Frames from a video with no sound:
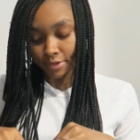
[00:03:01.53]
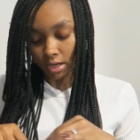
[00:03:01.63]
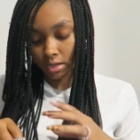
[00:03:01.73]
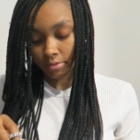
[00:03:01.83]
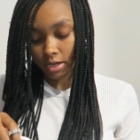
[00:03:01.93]

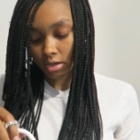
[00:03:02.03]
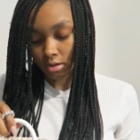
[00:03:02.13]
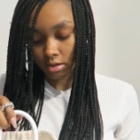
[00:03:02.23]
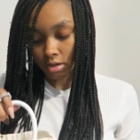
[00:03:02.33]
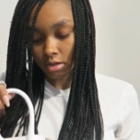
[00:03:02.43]
tiny
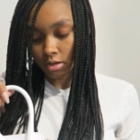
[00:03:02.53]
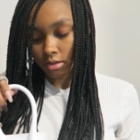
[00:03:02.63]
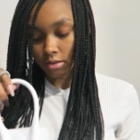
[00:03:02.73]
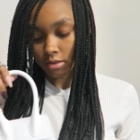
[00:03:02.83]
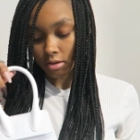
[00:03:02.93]
bags.
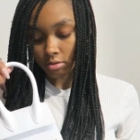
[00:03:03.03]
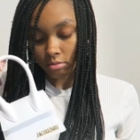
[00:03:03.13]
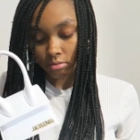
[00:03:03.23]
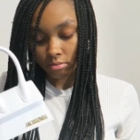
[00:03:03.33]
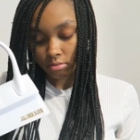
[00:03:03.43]

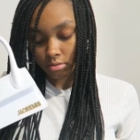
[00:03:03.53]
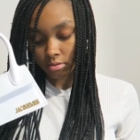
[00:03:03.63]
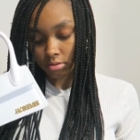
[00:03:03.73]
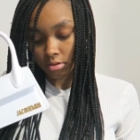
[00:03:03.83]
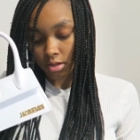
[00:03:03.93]
So
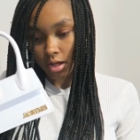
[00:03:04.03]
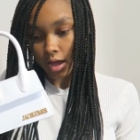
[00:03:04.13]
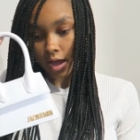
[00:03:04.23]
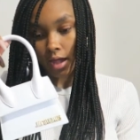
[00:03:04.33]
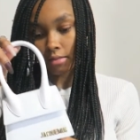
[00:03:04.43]

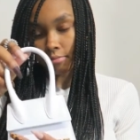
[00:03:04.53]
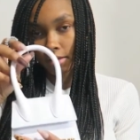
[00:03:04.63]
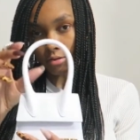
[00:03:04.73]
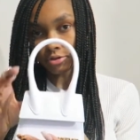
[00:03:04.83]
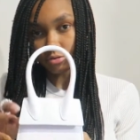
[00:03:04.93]
I asked my
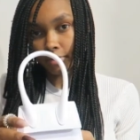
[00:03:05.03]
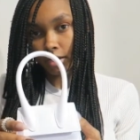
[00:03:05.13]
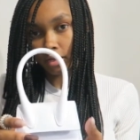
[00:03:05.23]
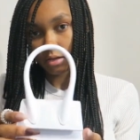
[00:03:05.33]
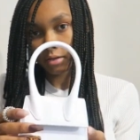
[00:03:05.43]
social
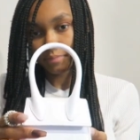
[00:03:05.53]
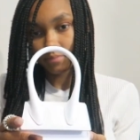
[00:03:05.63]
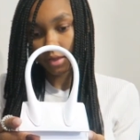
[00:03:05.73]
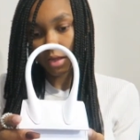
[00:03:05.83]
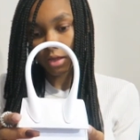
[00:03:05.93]
media
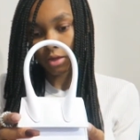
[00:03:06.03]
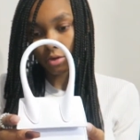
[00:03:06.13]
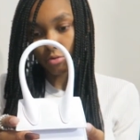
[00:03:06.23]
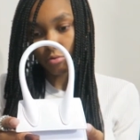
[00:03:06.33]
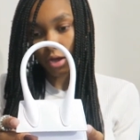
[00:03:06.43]

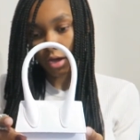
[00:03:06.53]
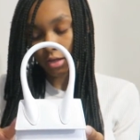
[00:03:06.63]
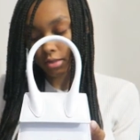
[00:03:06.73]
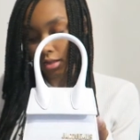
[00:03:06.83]
and you guys